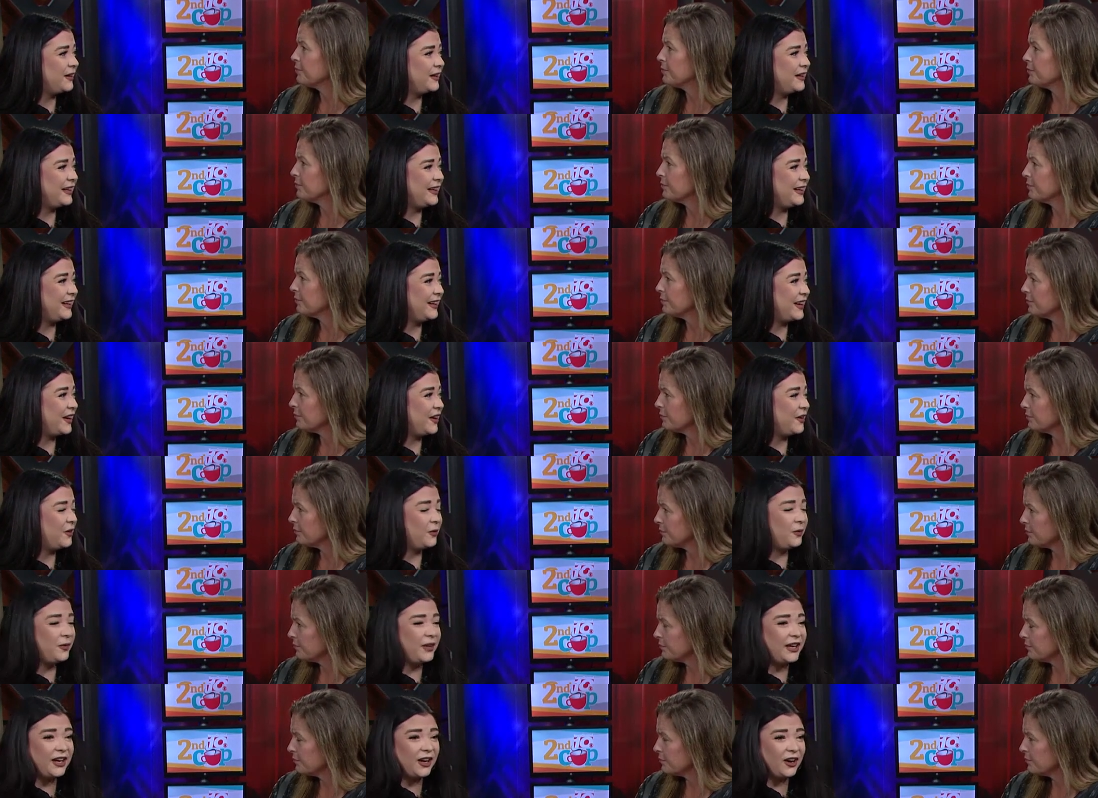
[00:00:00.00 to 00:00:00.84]
Speaker 1: you know,
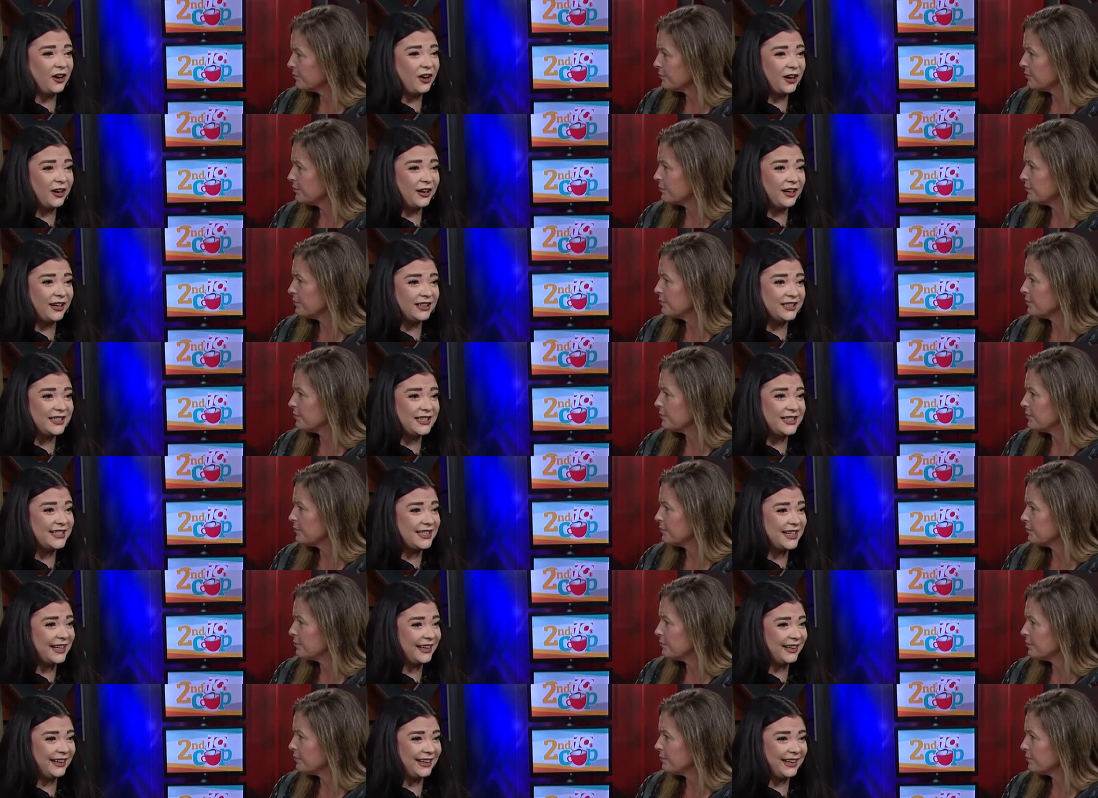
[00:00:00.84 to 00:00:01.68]
we are
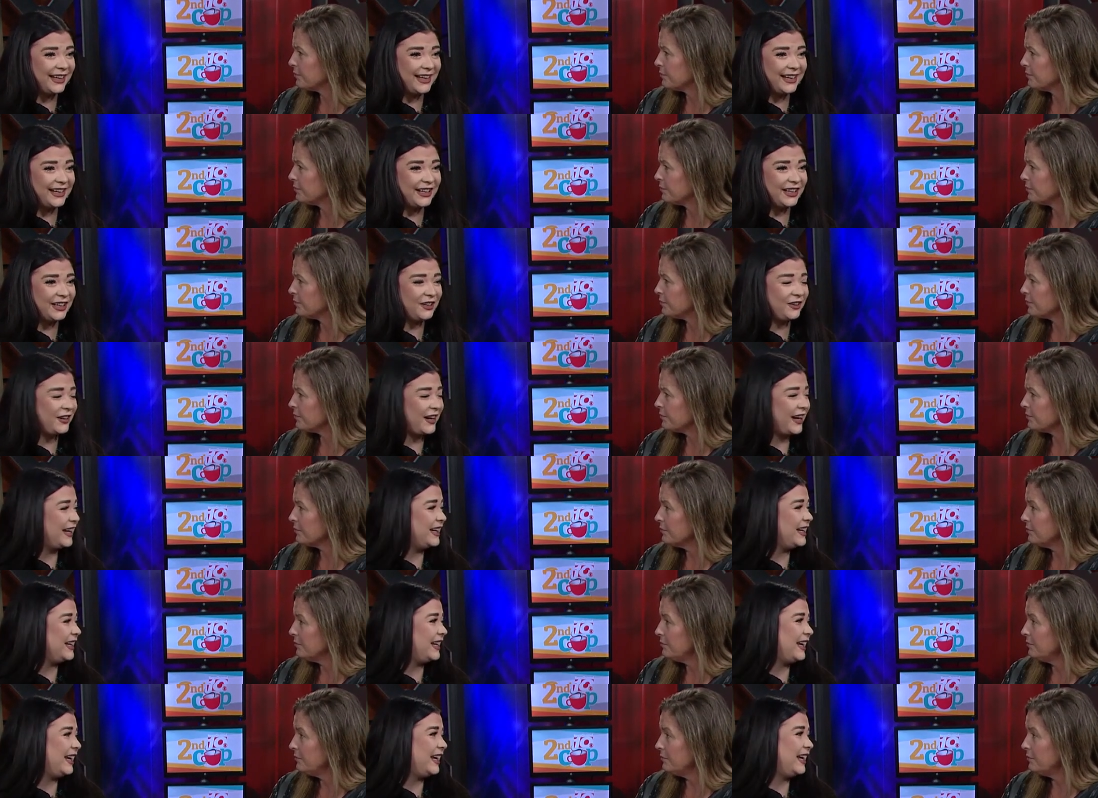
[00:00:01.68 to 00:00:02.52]
still in a great
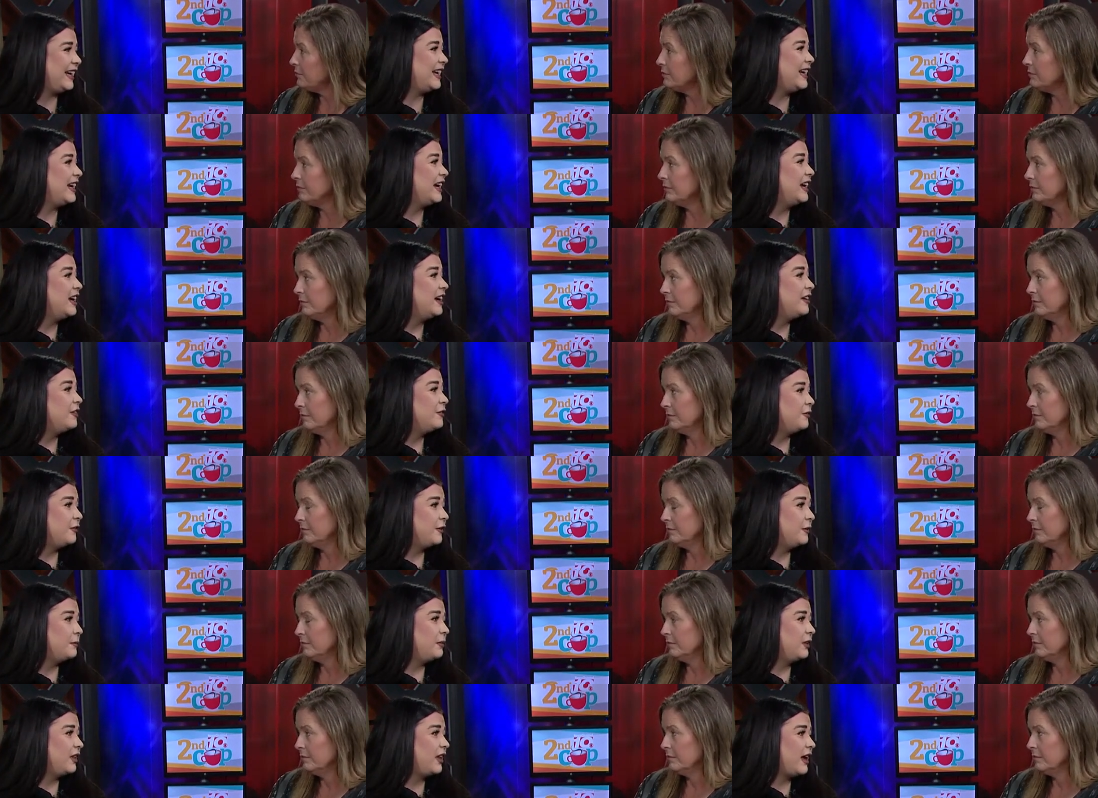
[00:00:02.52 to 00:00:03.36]
need
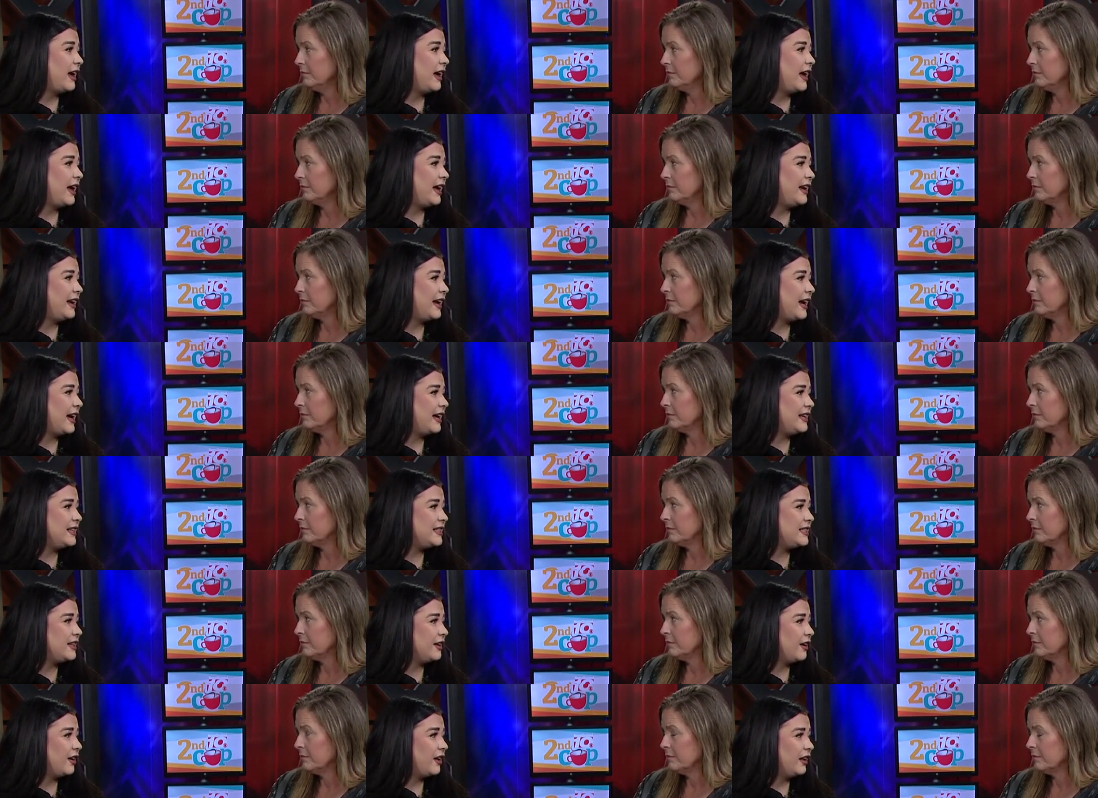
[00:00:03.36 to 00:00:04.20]
for blood
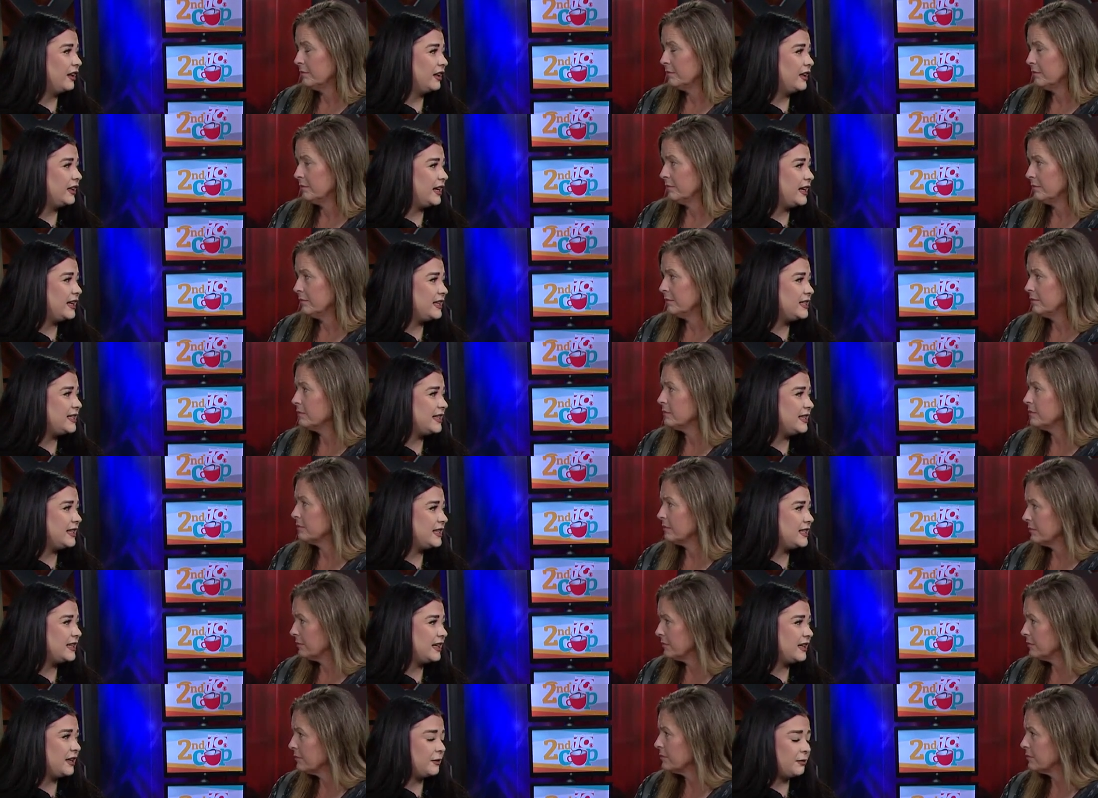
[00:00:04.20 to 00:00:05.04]
as the holiday
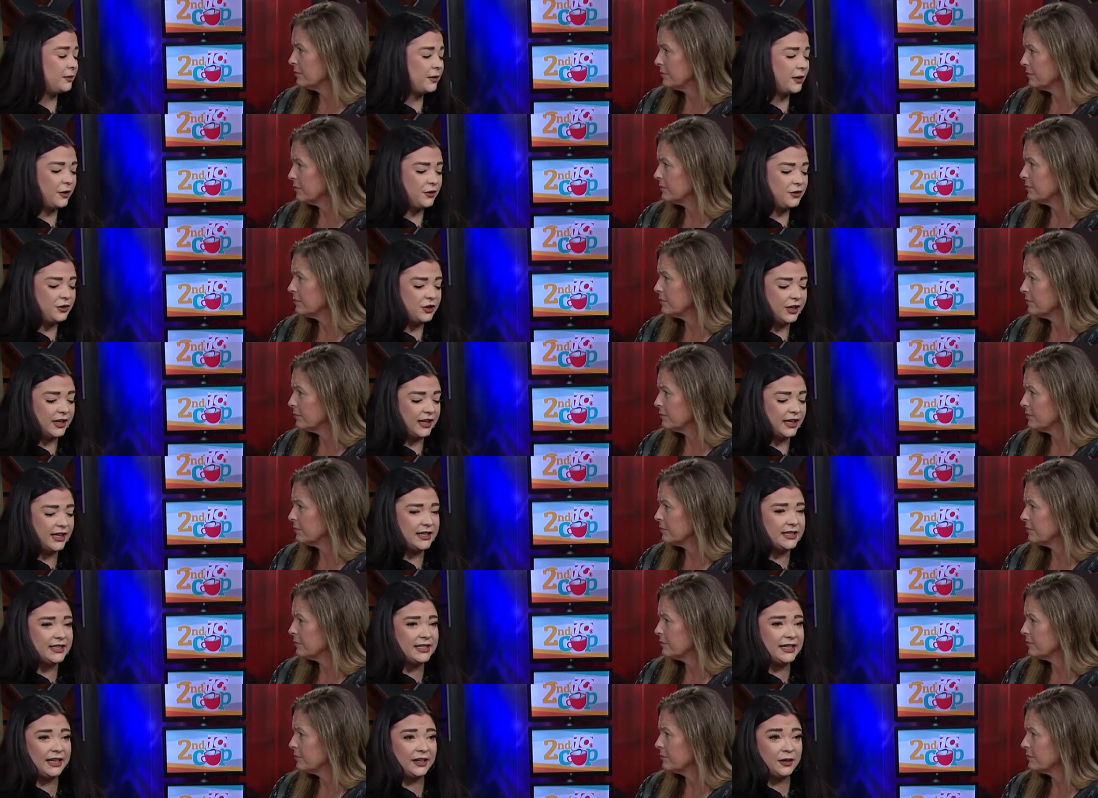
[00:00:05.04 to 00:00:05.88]
season
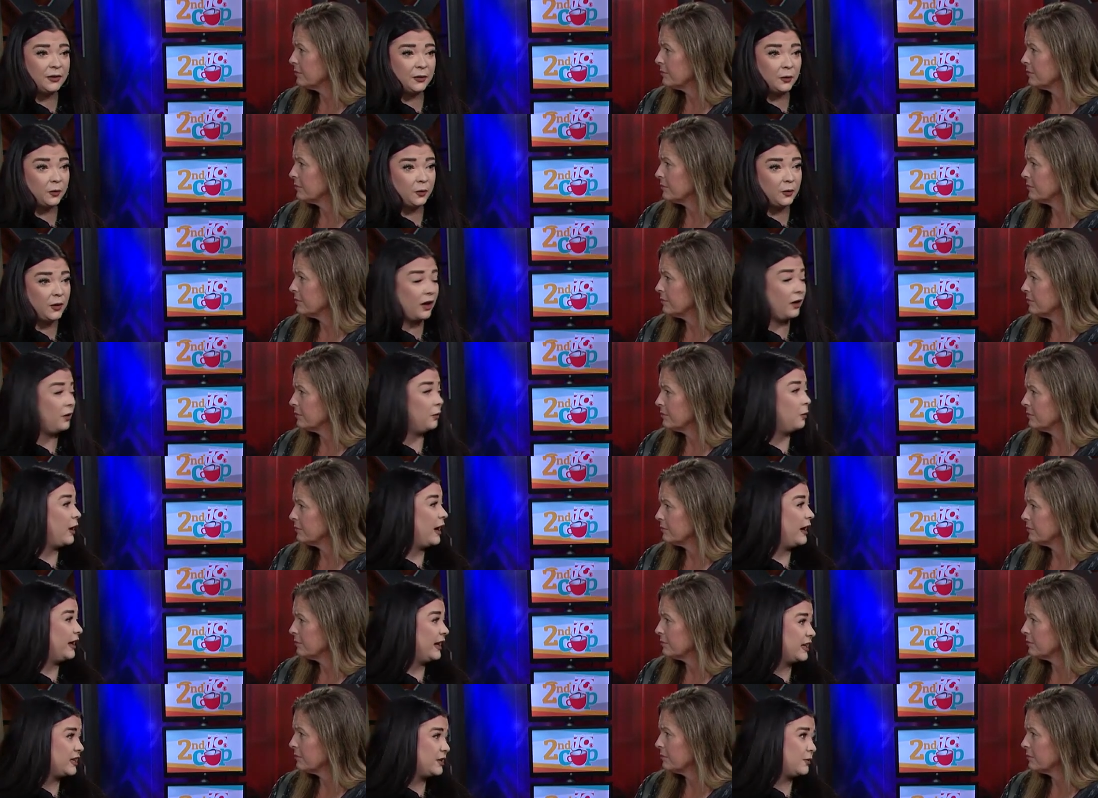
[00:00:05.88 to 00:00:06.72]
approaches, and well,
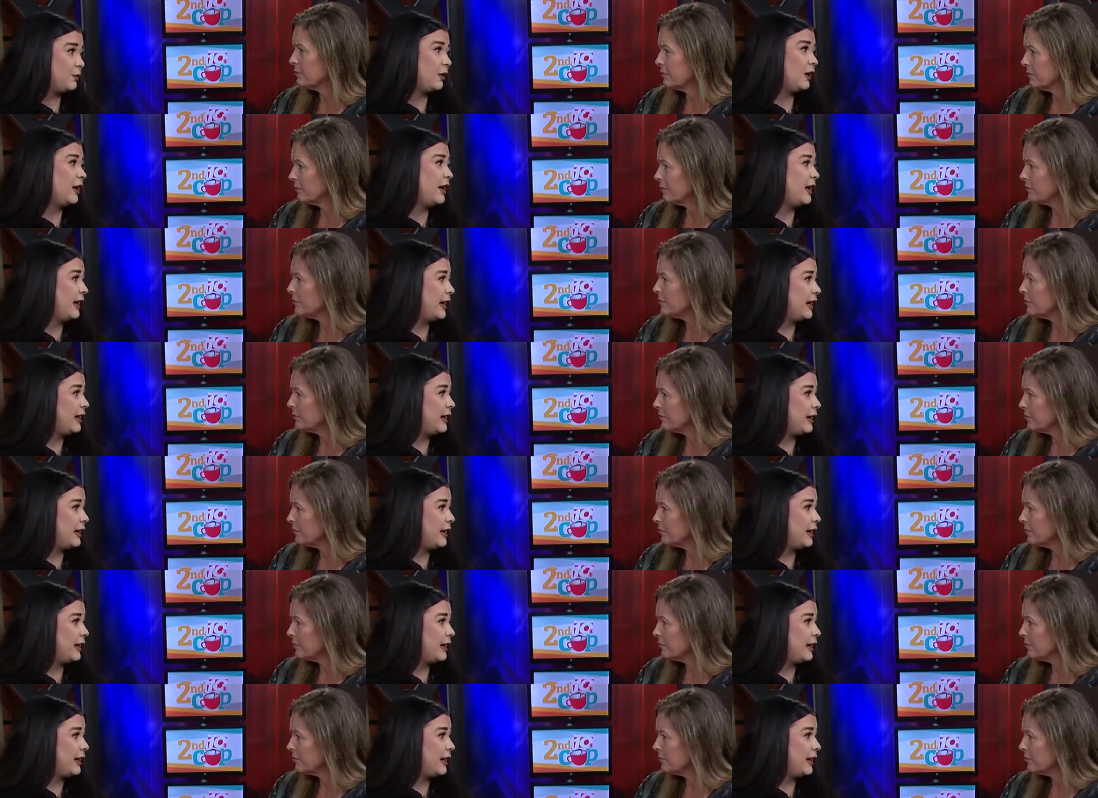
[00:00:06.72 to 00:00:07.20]
I guess we're in it